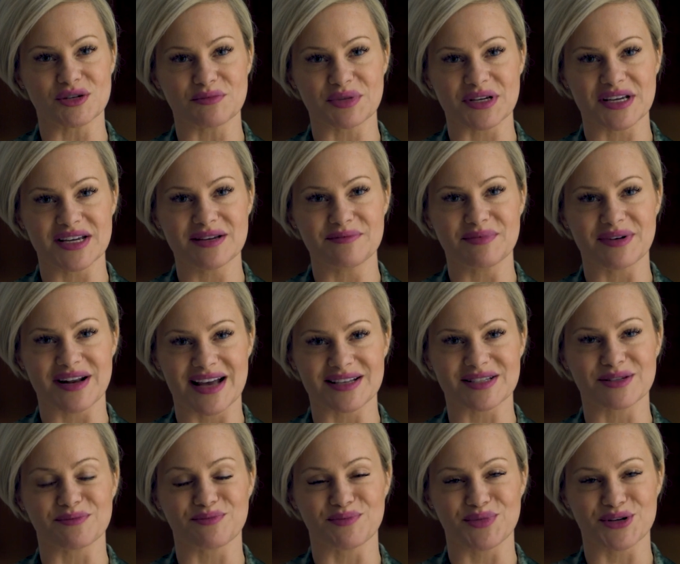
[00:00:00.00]
can be, but
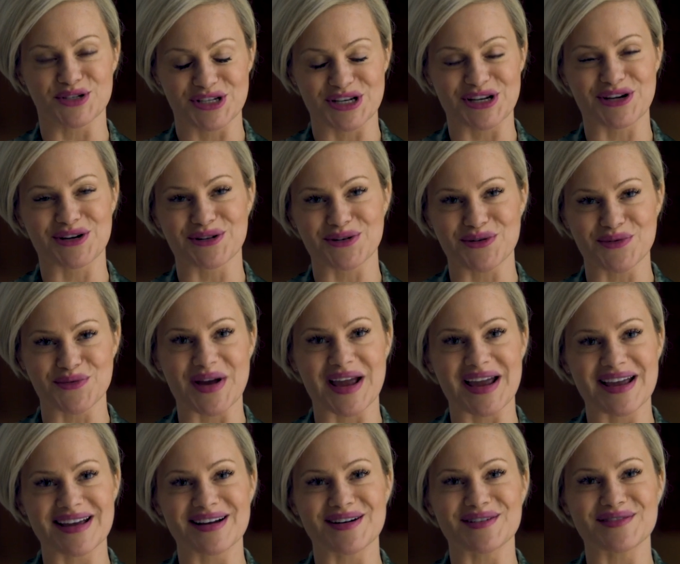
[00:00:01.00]
has a particular
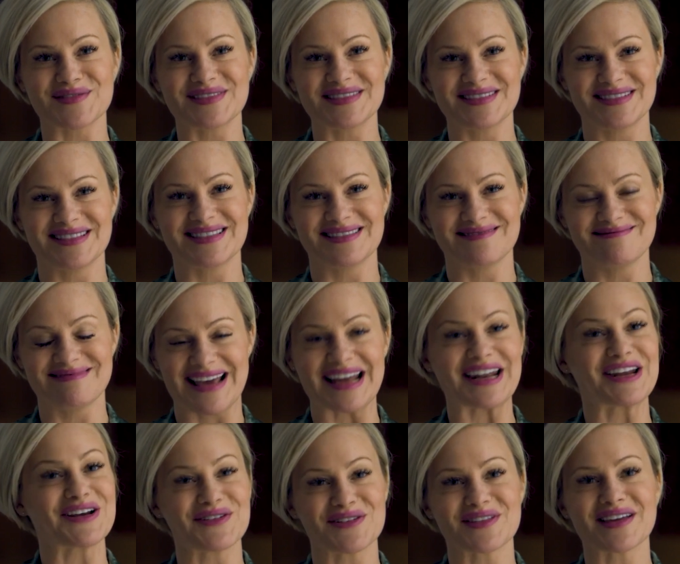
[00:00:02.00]
way of
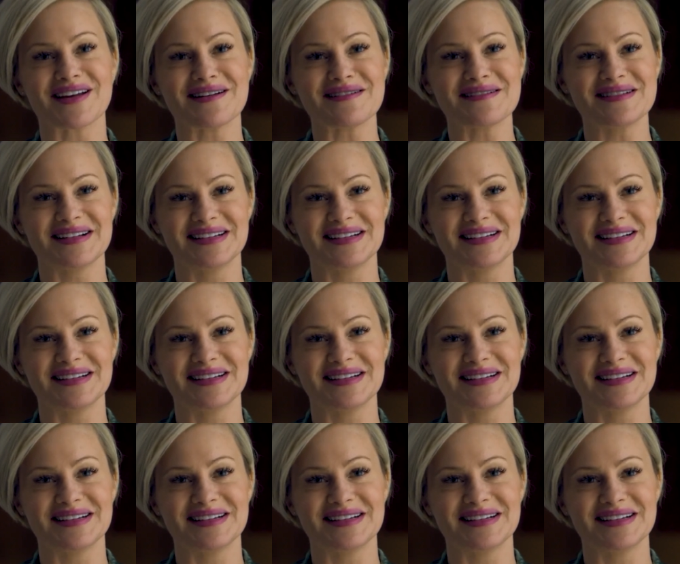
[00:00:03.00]
getting her there.